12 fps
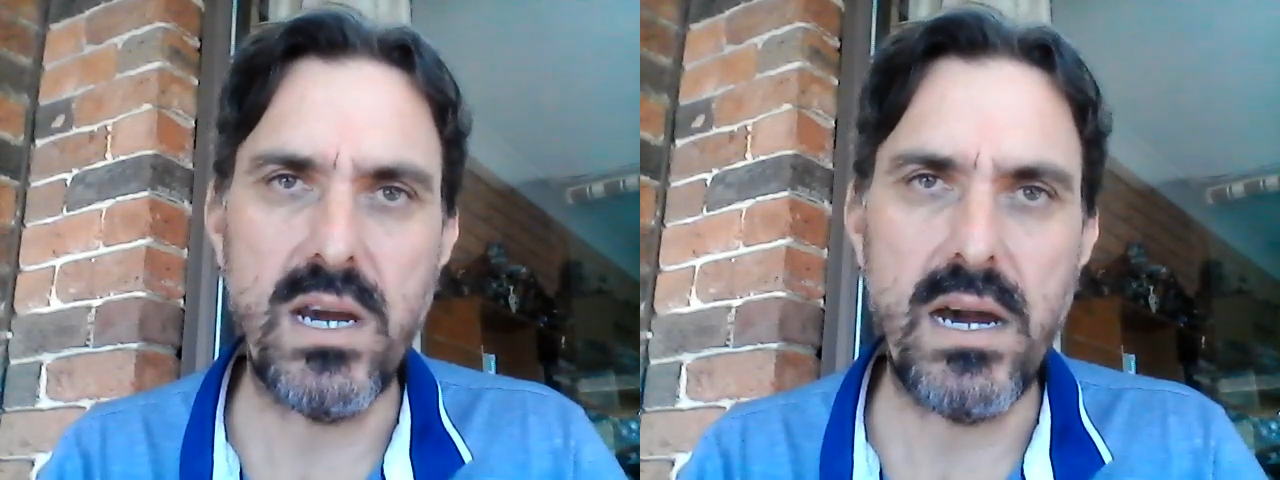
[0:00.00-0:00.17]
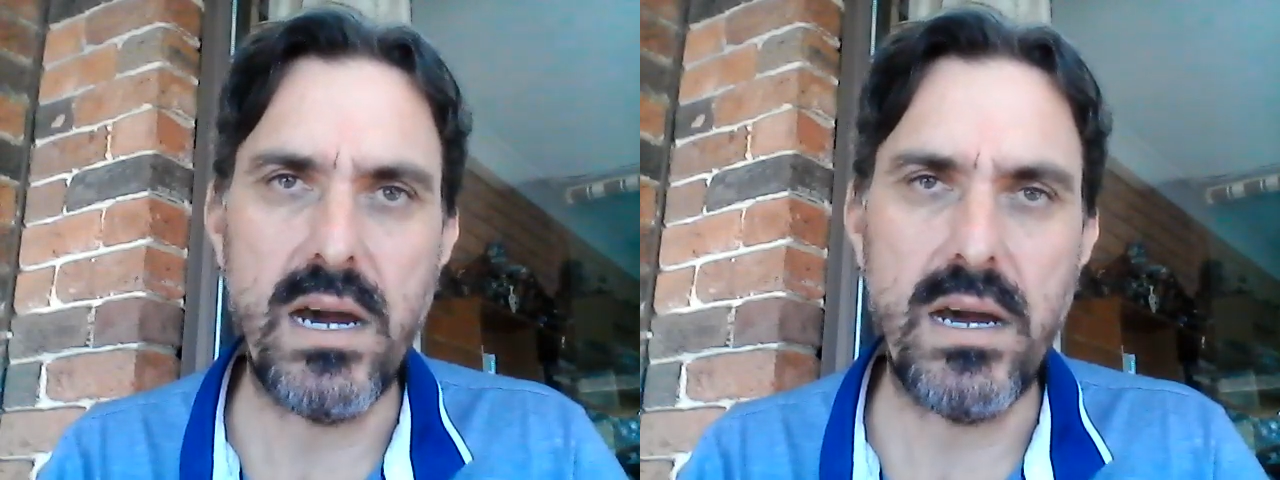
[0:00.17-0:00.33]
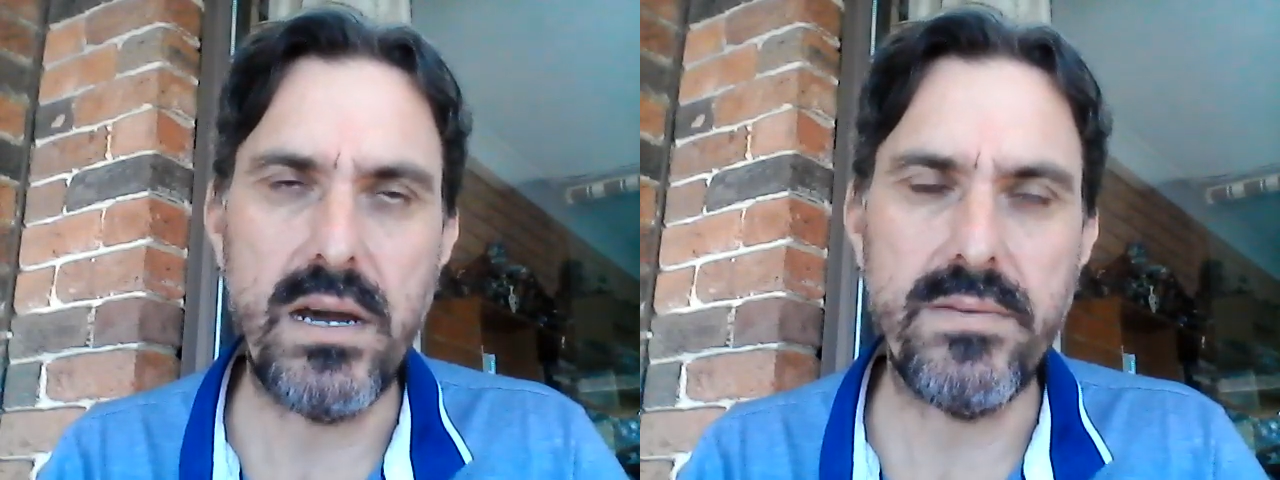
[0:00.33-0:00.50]

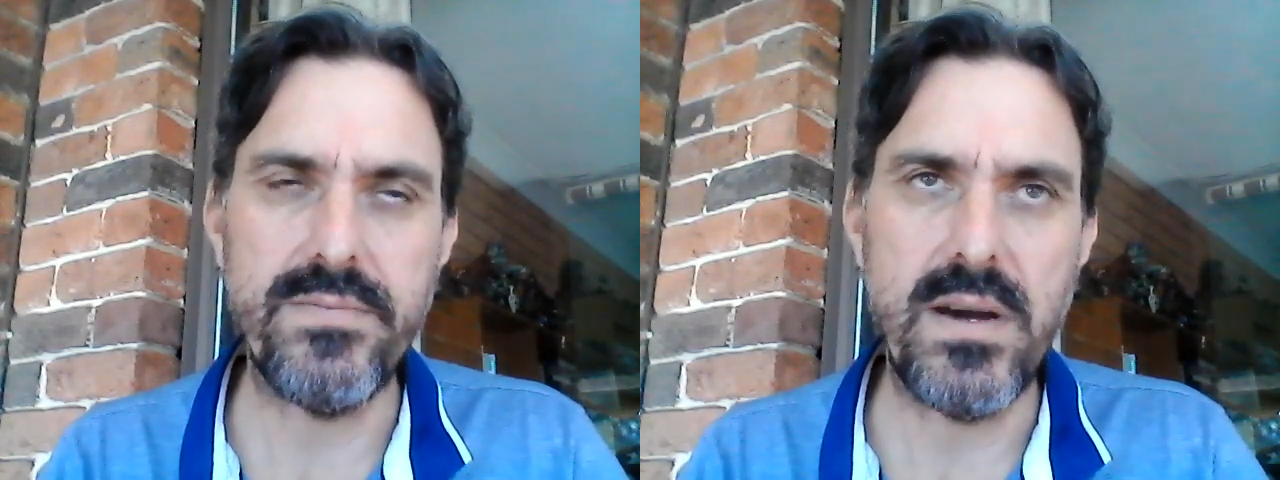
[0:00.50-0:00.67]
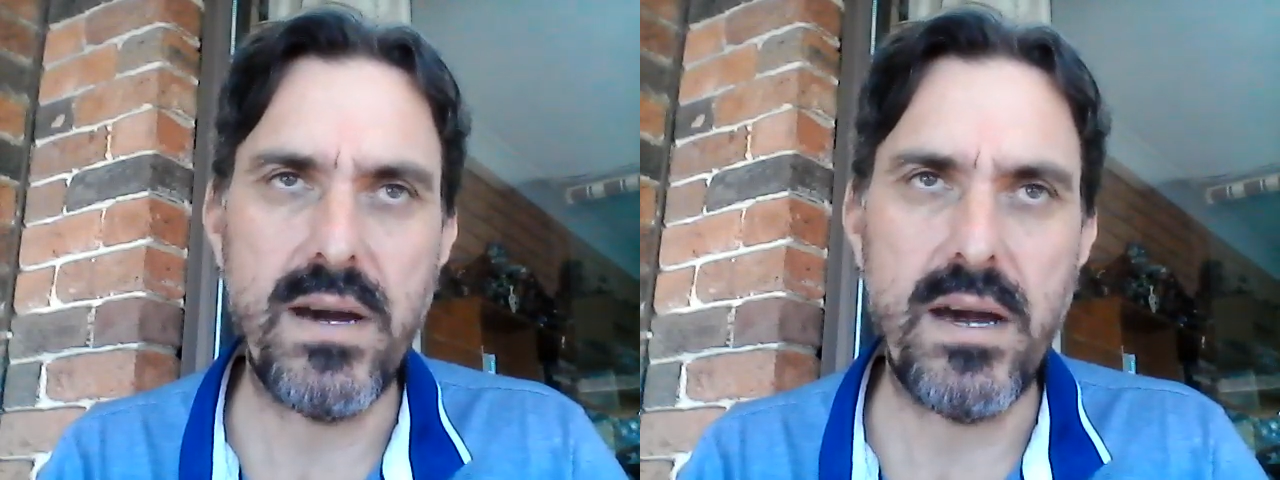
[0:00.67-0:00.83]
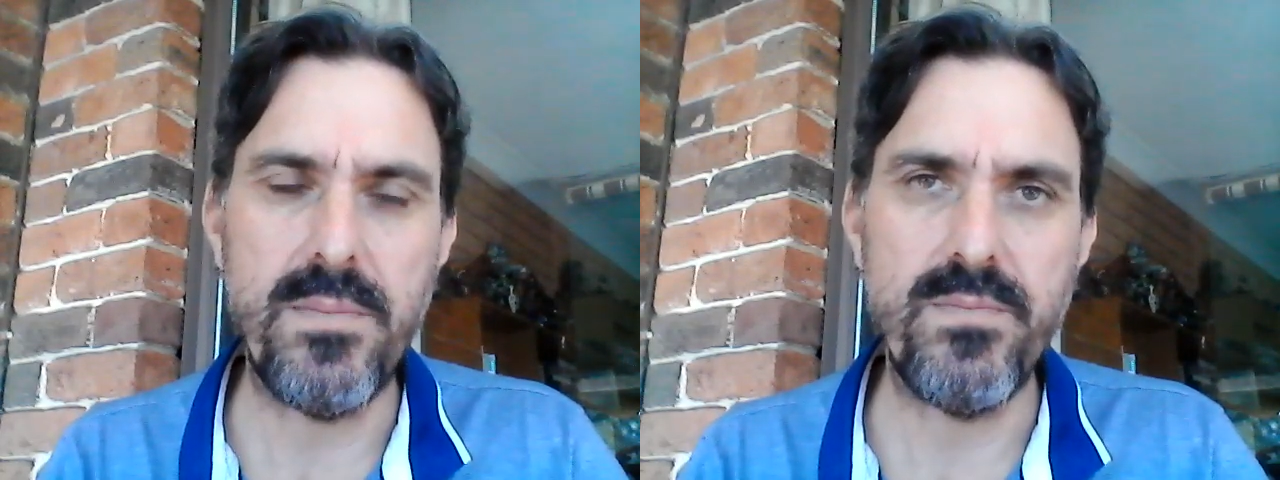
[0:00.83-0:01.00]
are
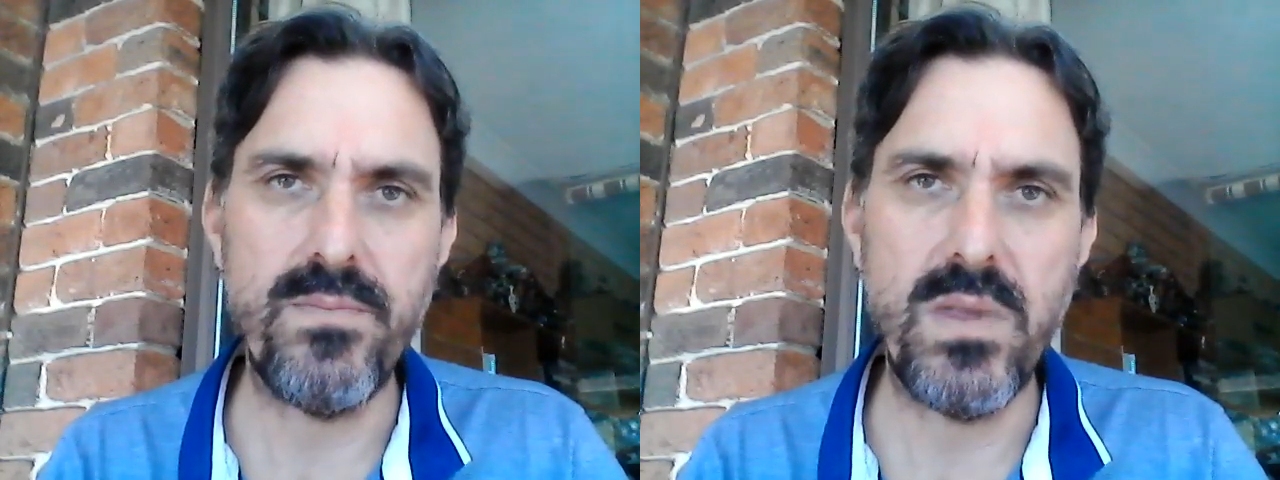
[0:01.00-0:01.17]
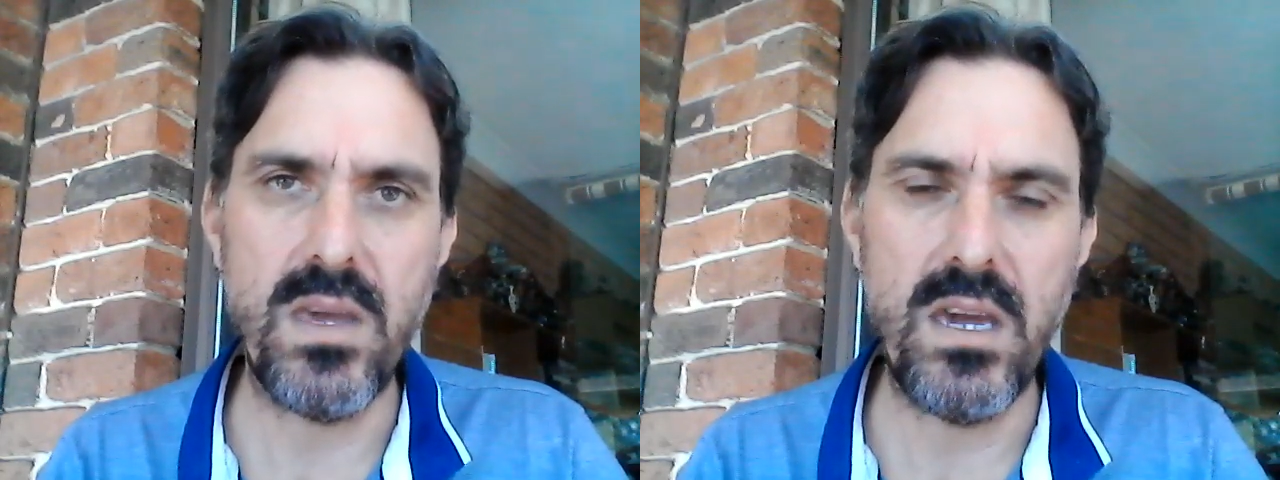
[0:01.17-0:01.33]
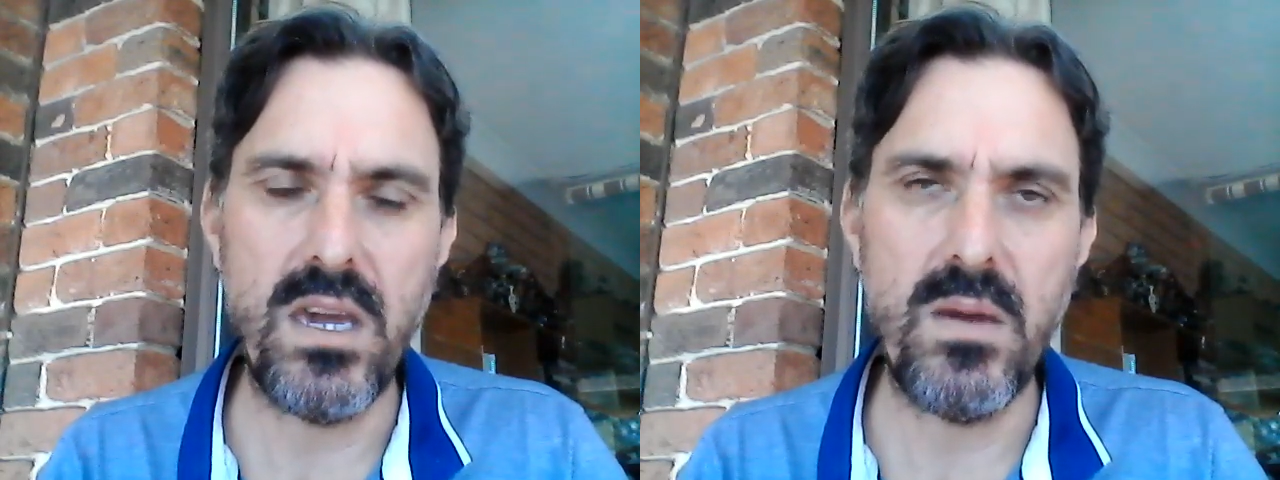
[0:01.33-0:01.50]

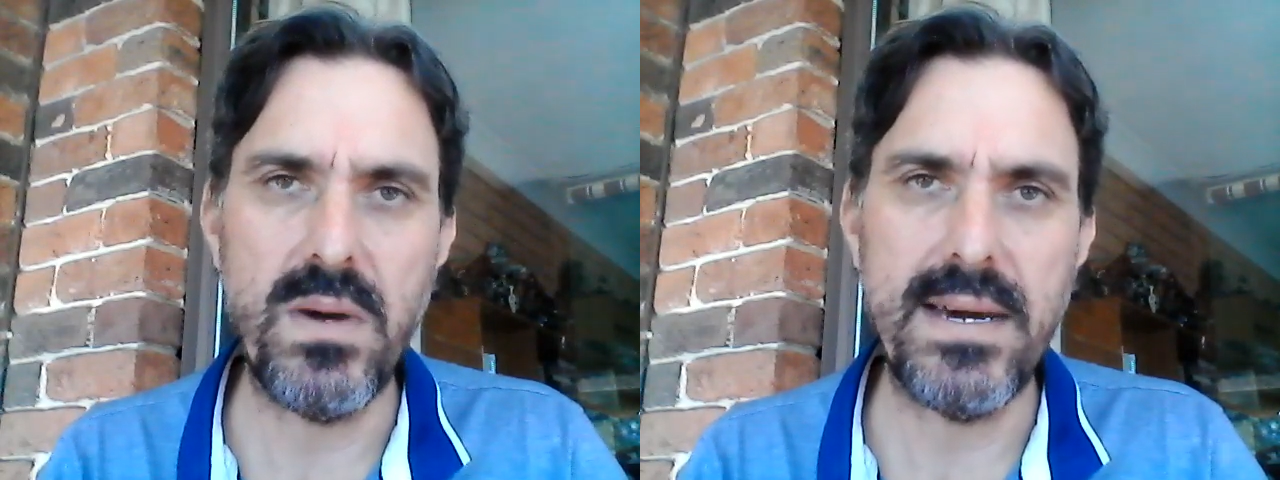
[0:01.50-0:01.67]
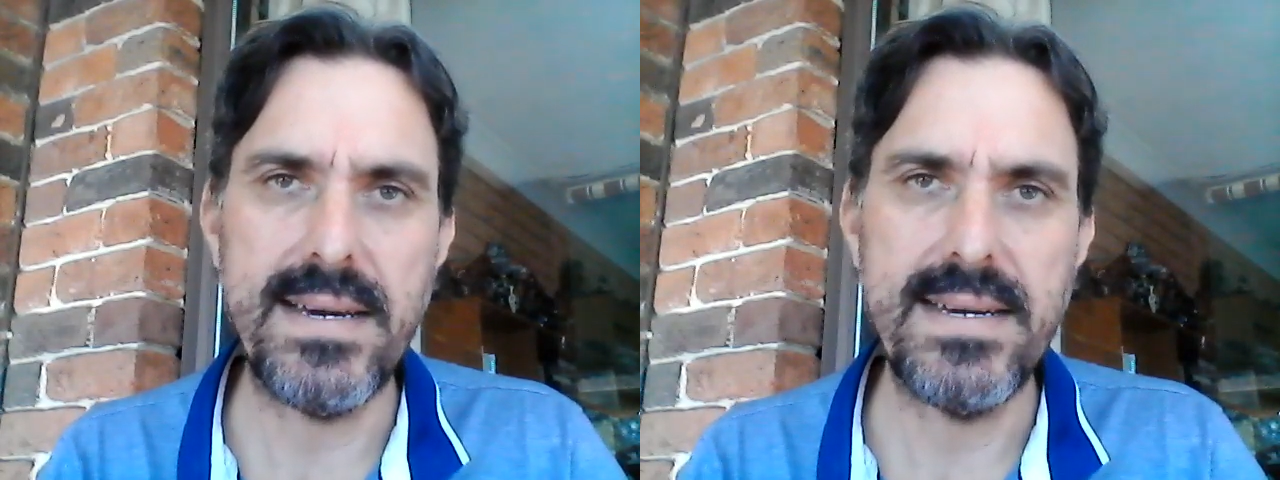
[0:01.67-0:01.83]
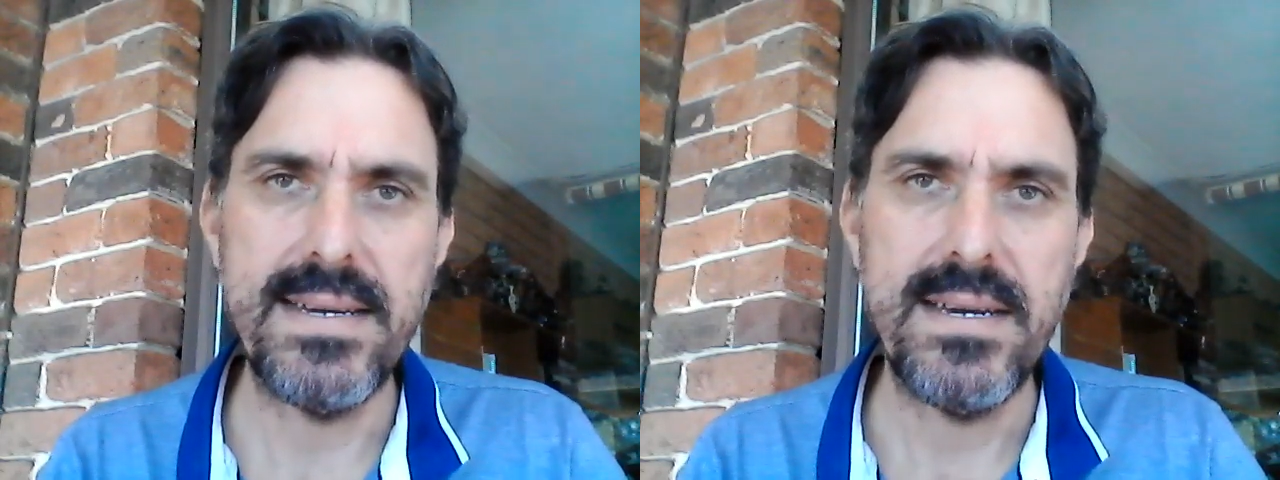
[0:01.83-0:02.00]

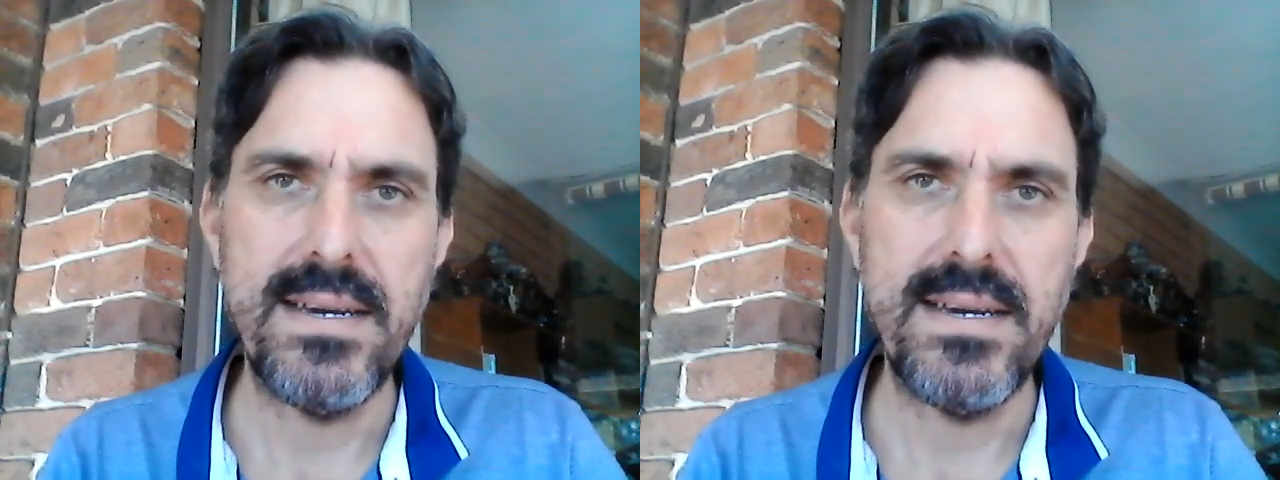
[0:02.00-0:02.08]
Cohiba,